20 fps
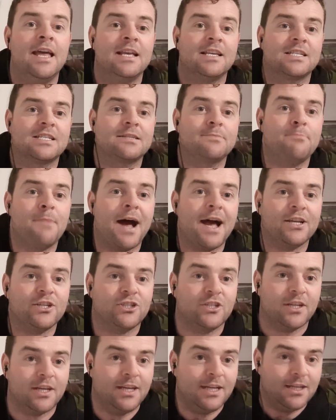
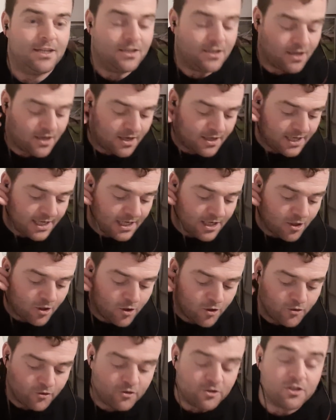Smashed into, I think,
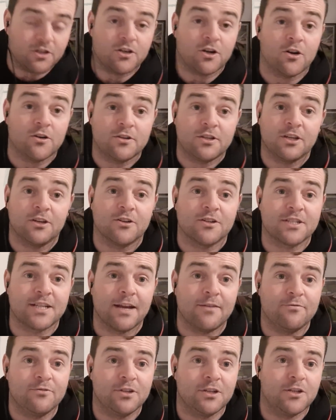100-30 or
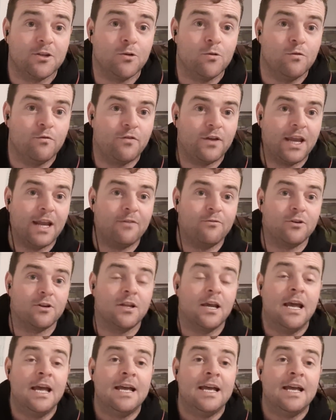7-2 favorite,